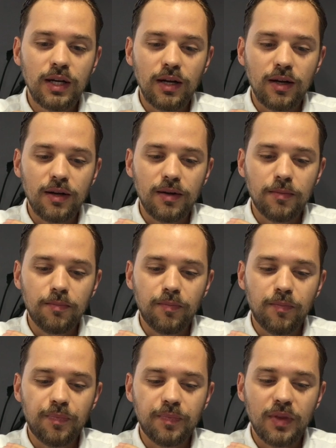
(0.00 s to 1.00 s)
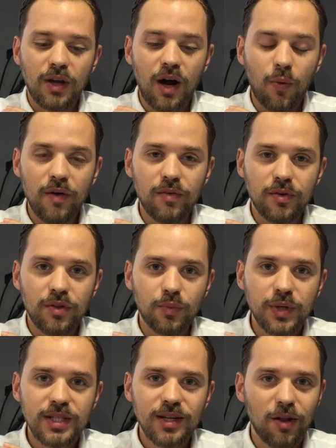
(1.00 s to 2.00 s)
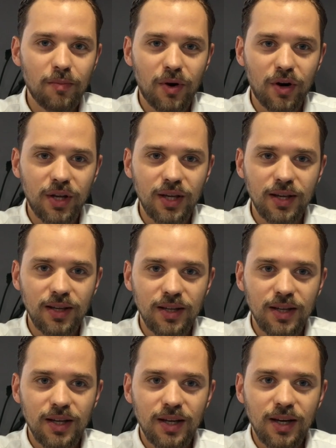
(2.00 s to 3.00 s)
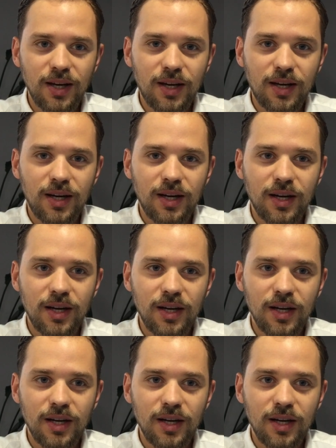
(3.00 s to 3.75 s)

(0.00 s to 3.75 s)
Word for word: Um, however, the retail market uh,